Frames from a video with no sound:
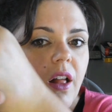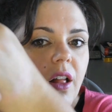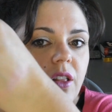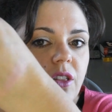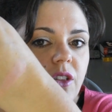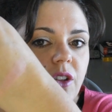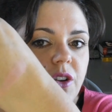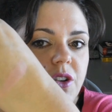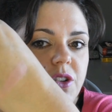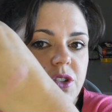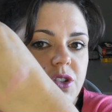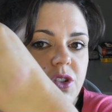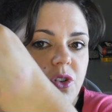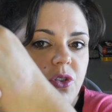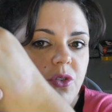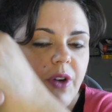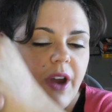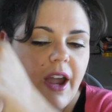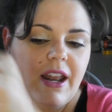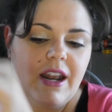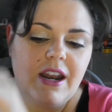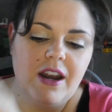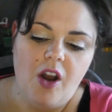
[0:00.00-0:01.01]
looks
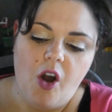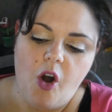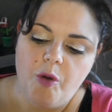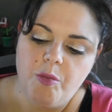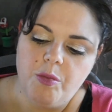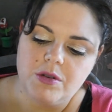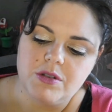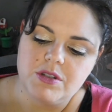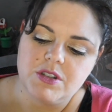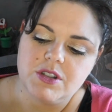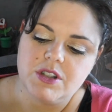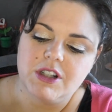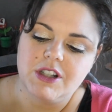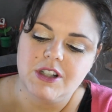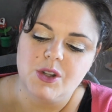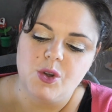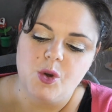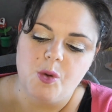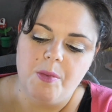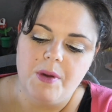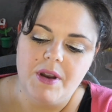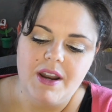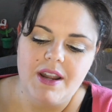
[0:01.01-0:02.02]
great and almost
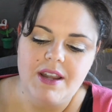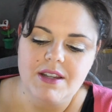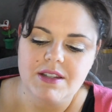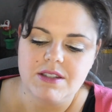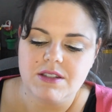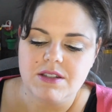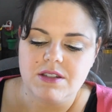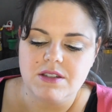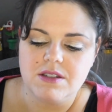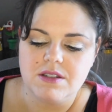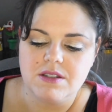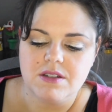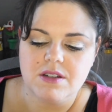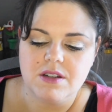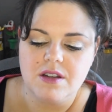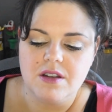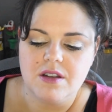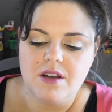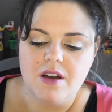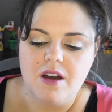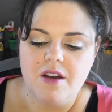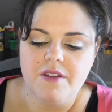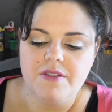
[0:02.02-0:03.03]
luminous
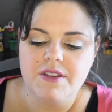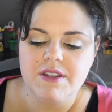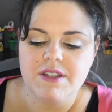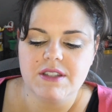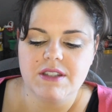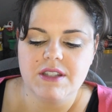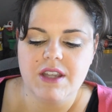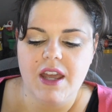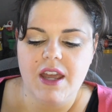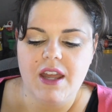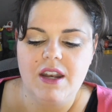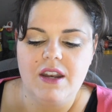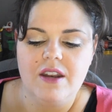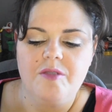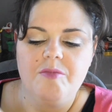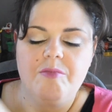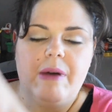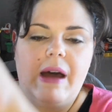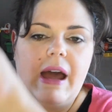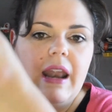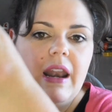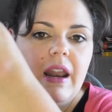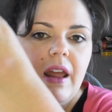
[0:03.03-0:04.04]
on the skin,
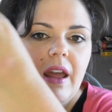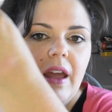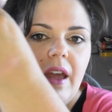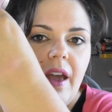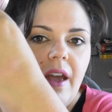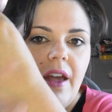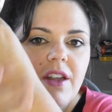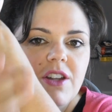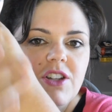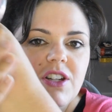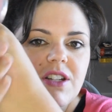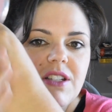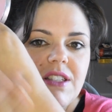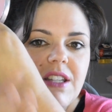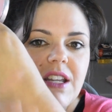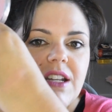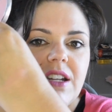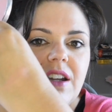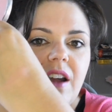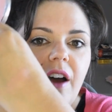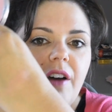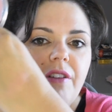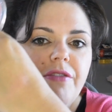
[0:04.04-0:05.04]
but just
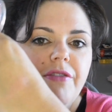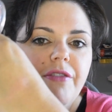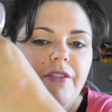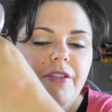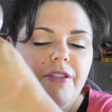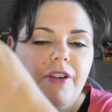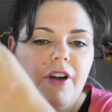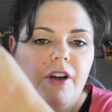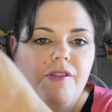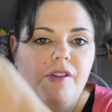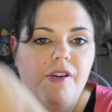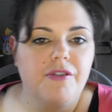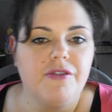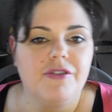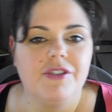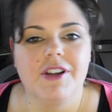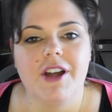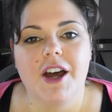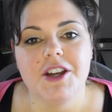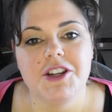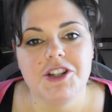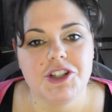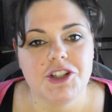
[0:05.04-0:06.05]
enough of a
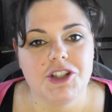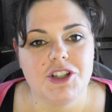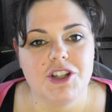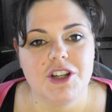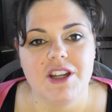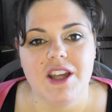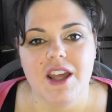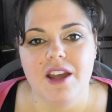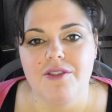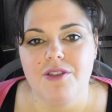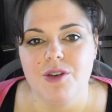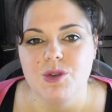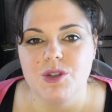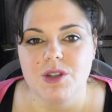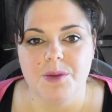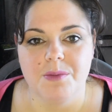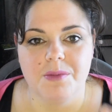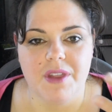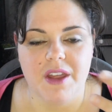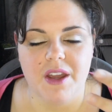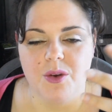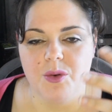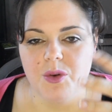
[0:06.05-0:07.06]
flush to give you
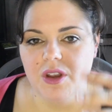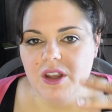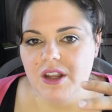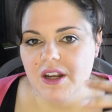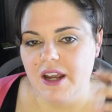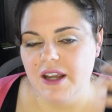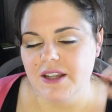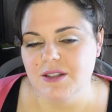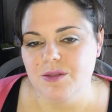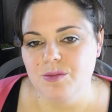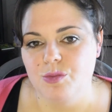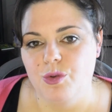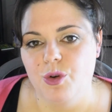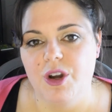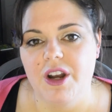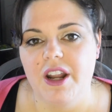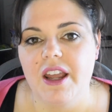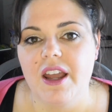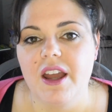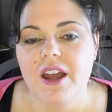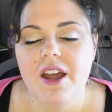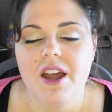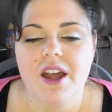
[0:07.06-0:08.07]
something really nice and
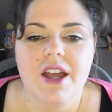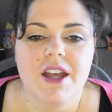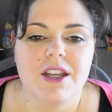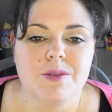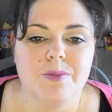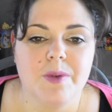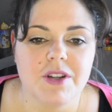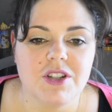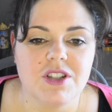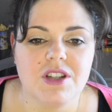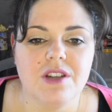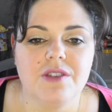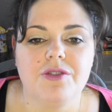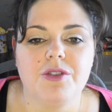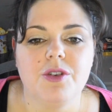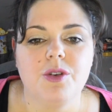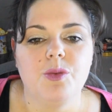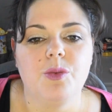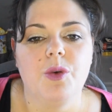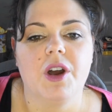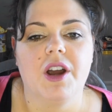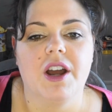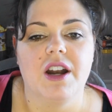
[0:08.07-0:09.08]
pretty, especially if
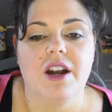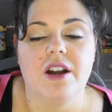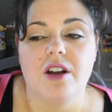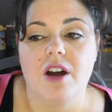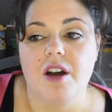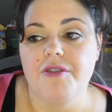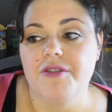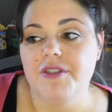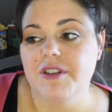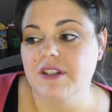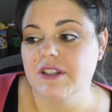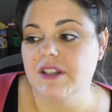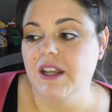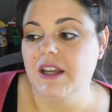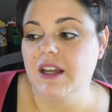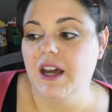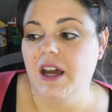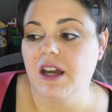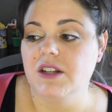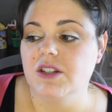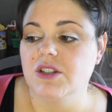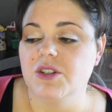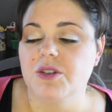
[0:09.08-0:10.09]
you work in an office like
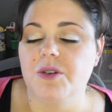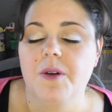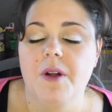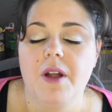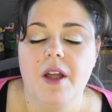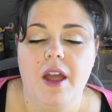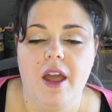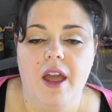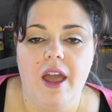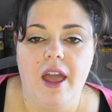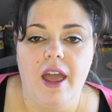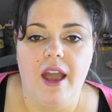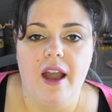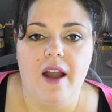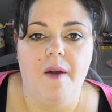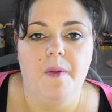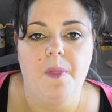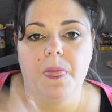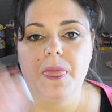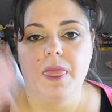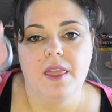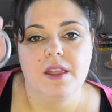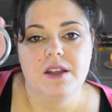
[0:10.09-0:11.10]
I do.
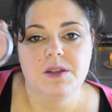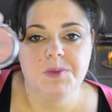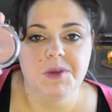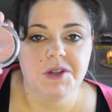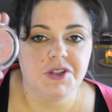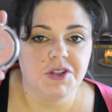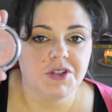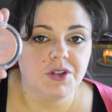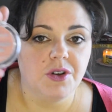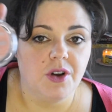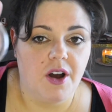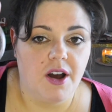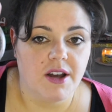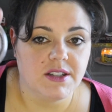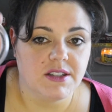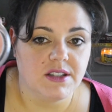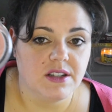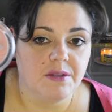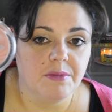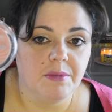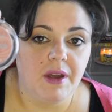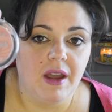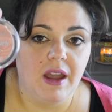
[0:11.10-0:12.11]
And these blushes are
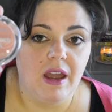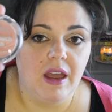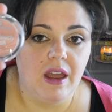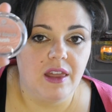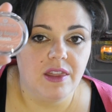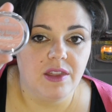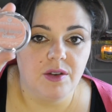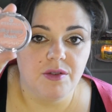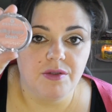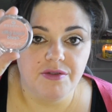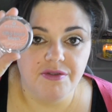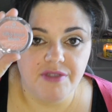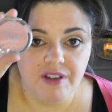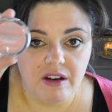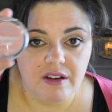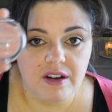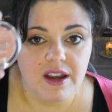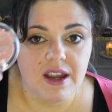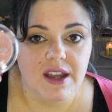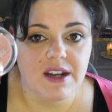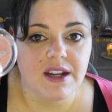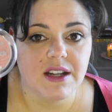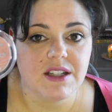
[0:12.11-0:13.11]
awesome, and they're
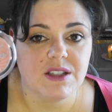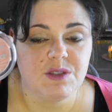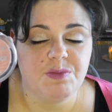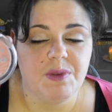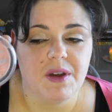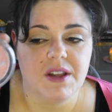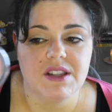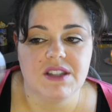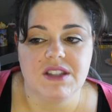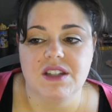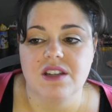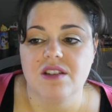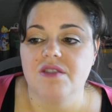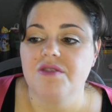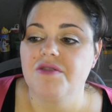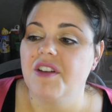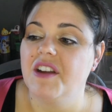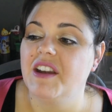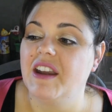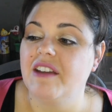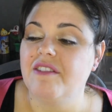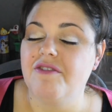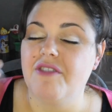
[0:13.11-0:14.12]
very inexpensive,
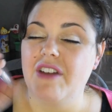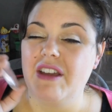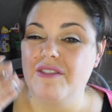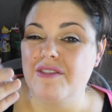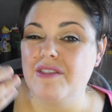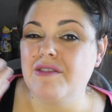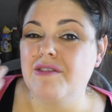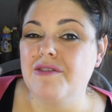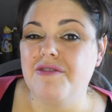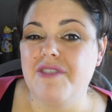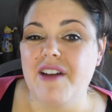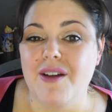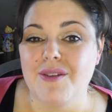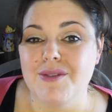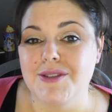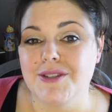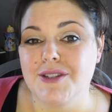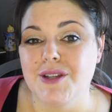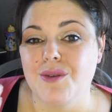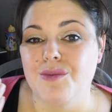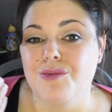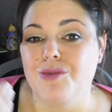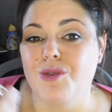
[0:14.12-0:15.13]
and I've even found
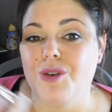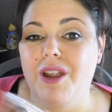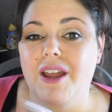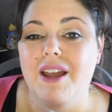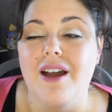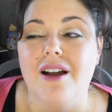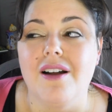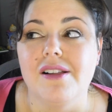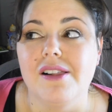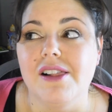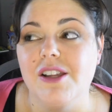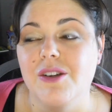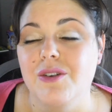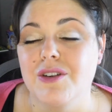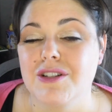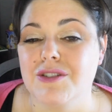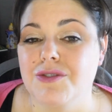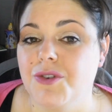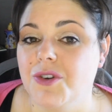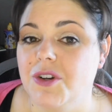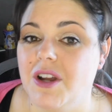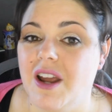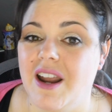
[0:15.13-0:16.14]
some for like on clearance
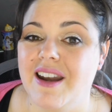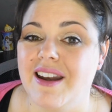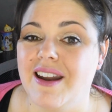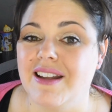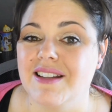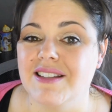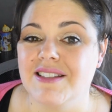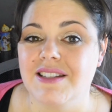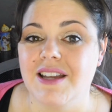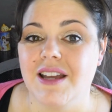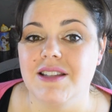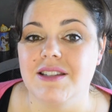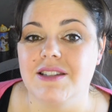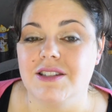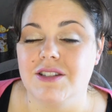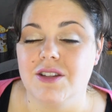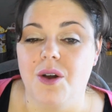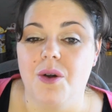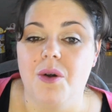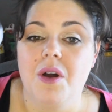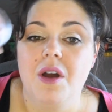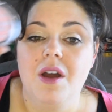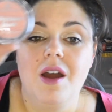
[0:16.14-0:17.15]
for 99 cents.
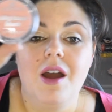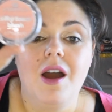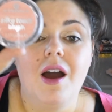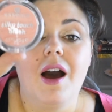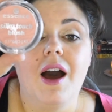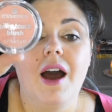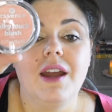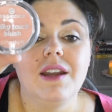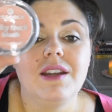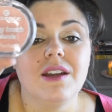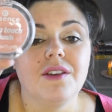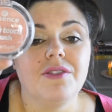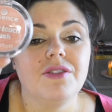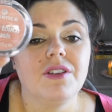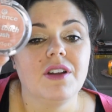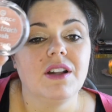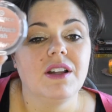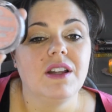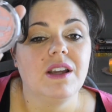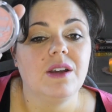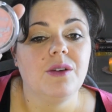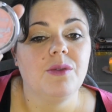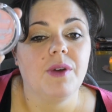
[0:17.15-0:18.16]
So I
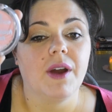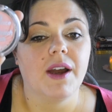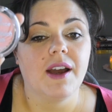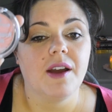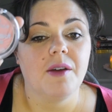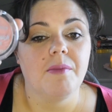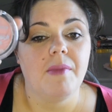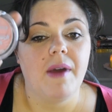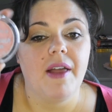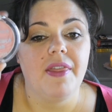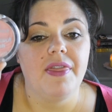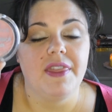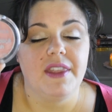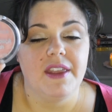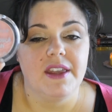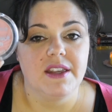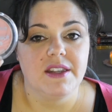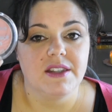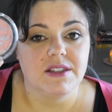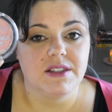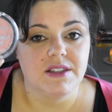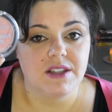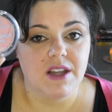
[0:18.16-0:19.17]
definitely recommend
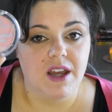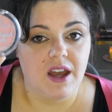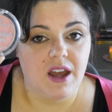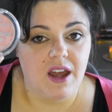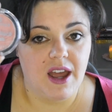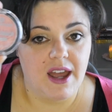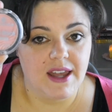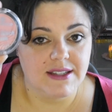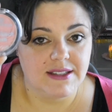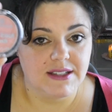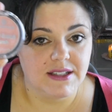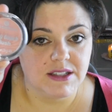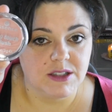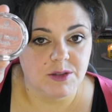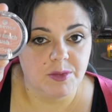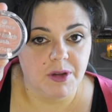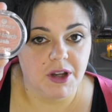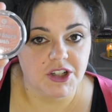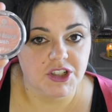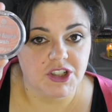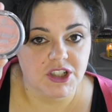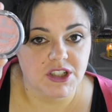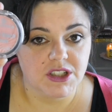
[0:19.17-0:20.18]
these Essence
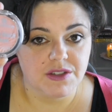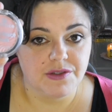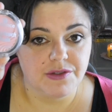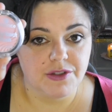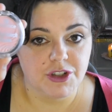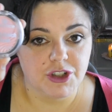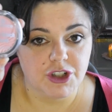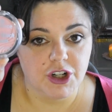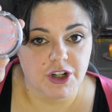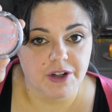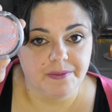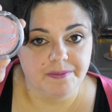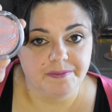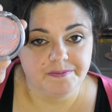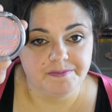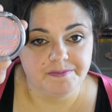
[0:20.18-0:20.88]
blushes for sure.